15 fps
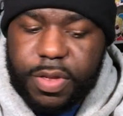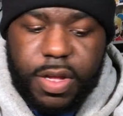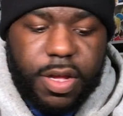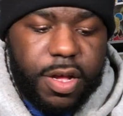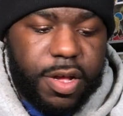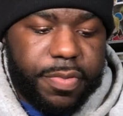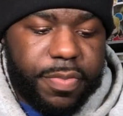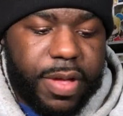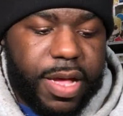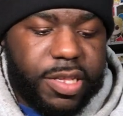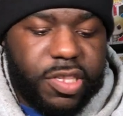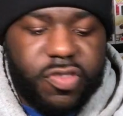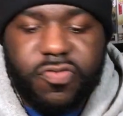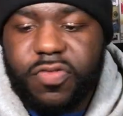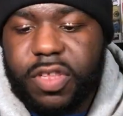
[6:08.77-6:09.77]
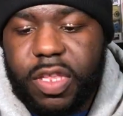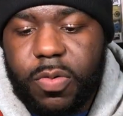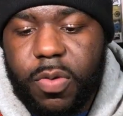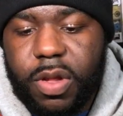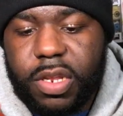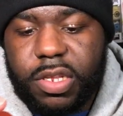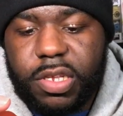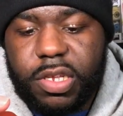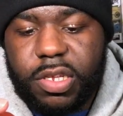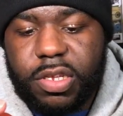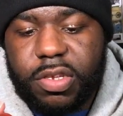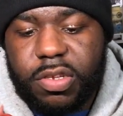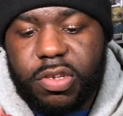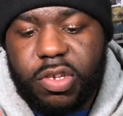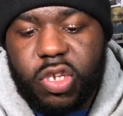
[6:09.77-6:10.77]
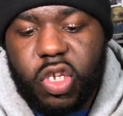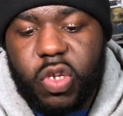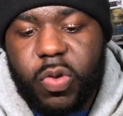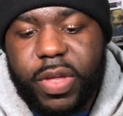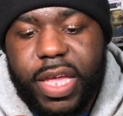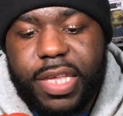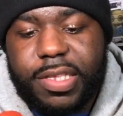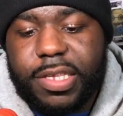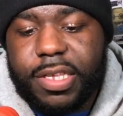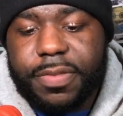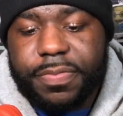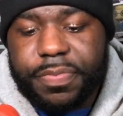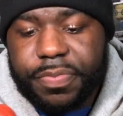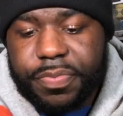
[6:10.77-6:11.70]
Um, I just really wanted to showcase it.